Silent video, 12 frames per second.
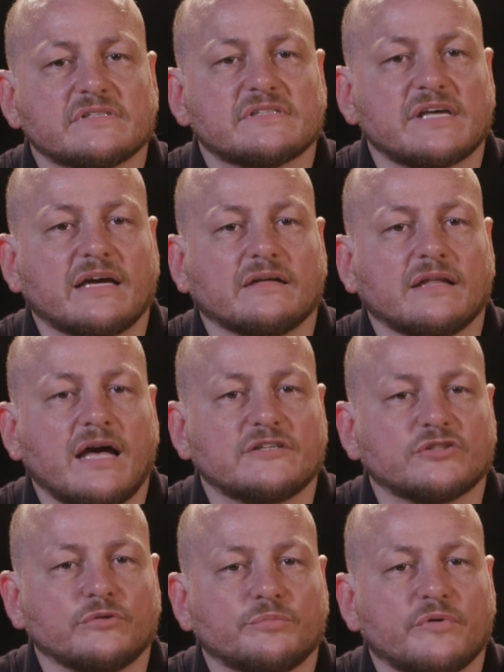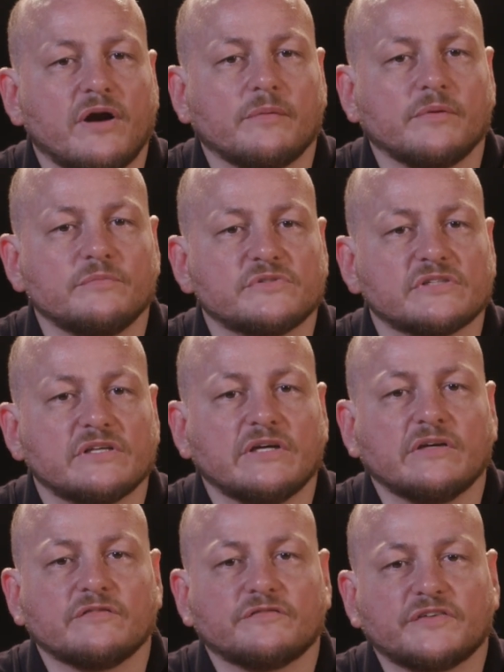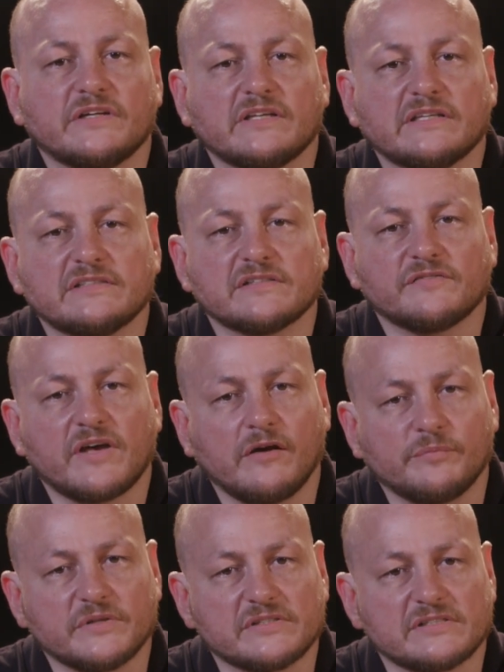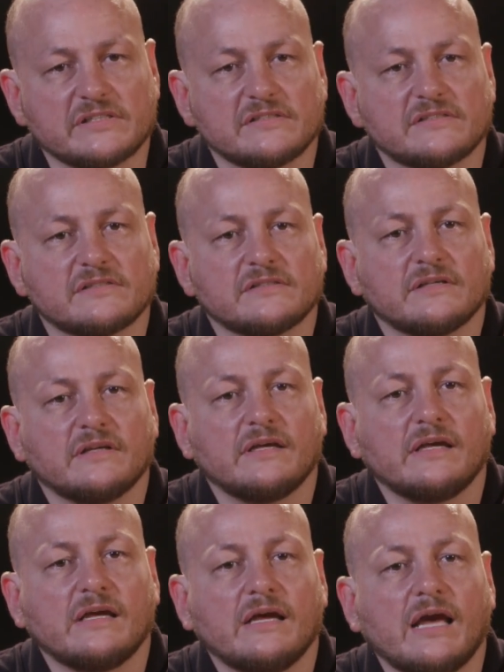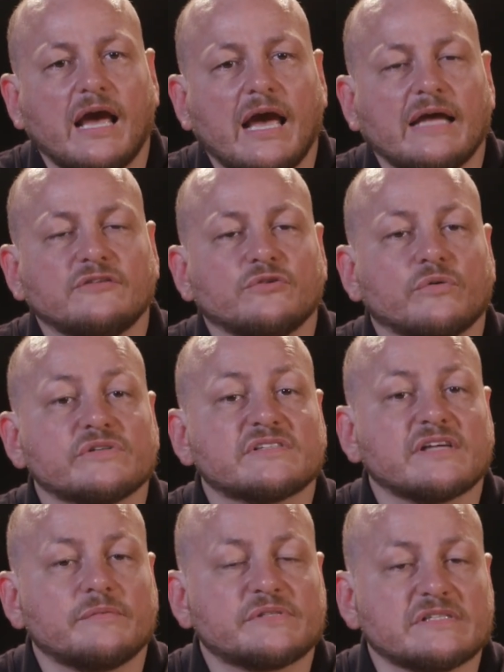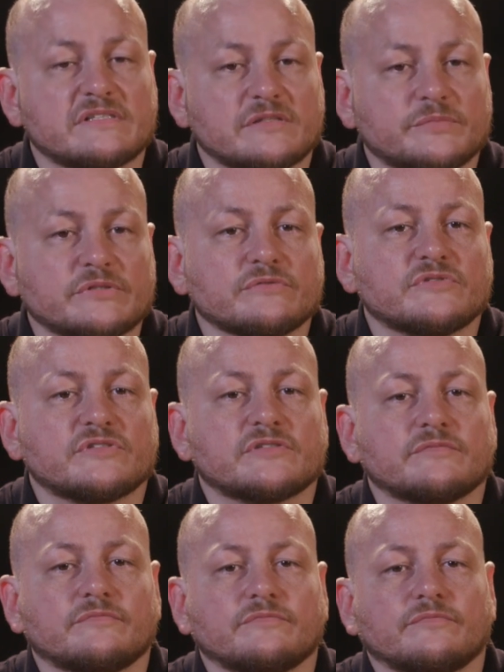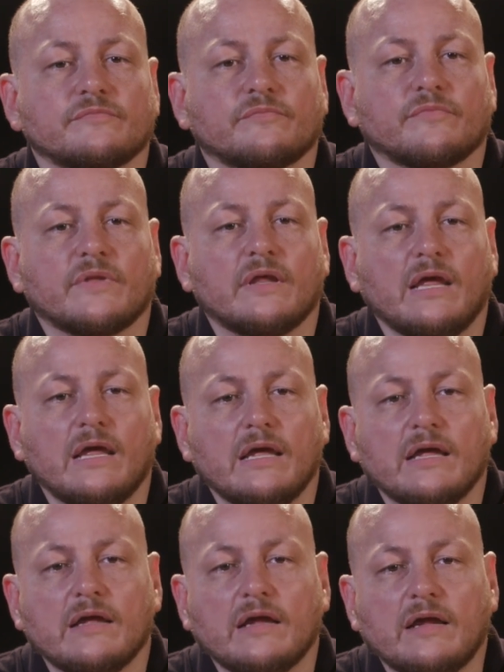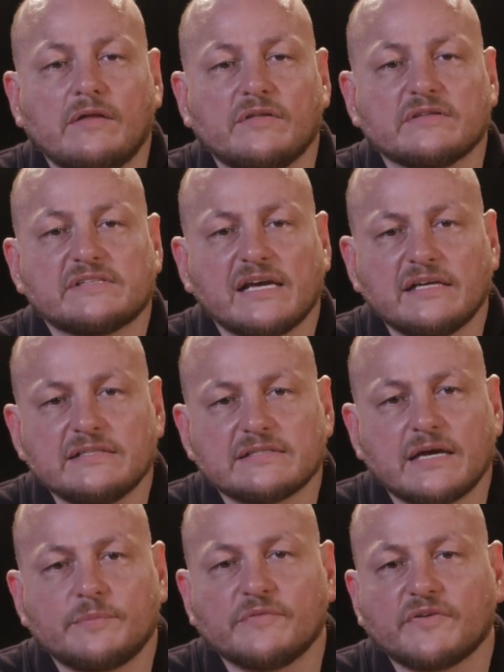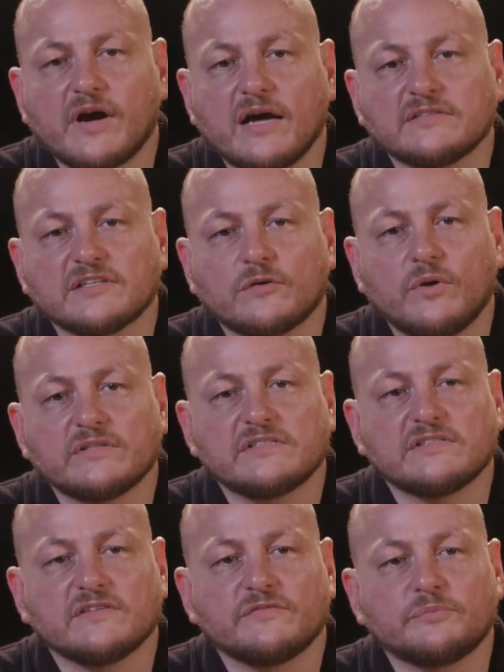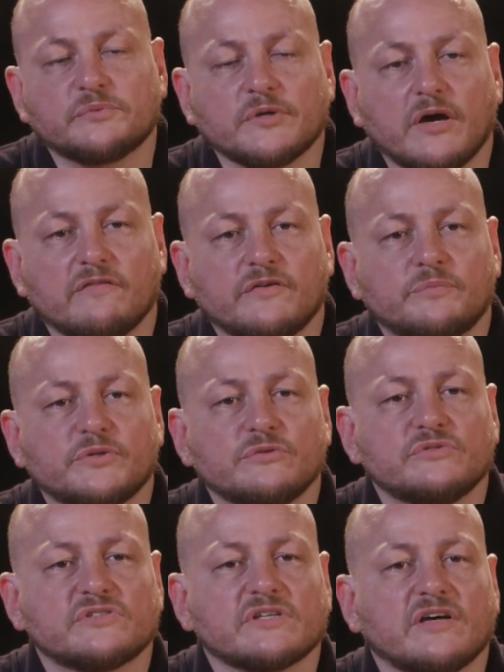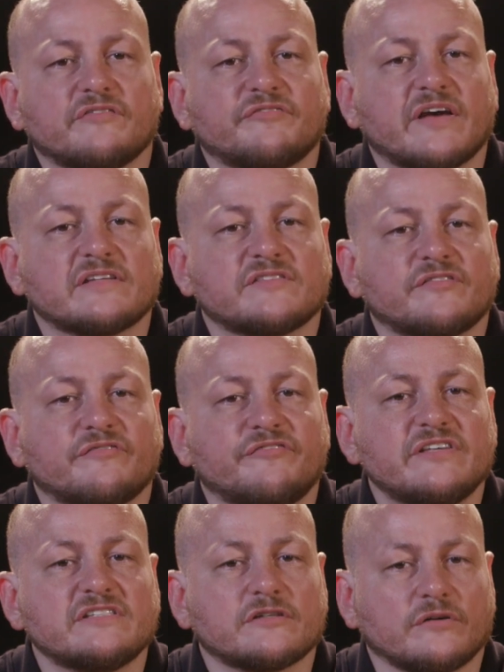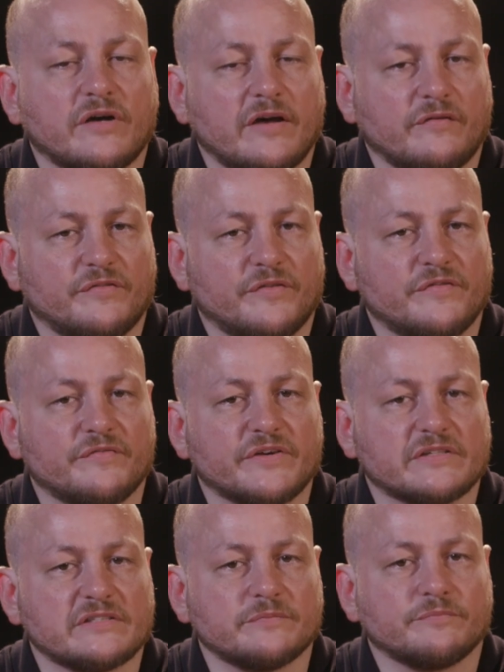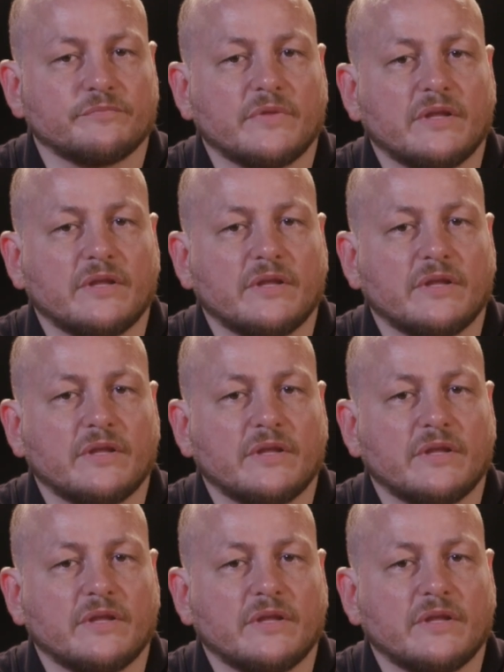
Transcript: psychological problems, feelings of helplessness, and/or substance abuse. The second type of consequences of abuse affects physical health of the victim,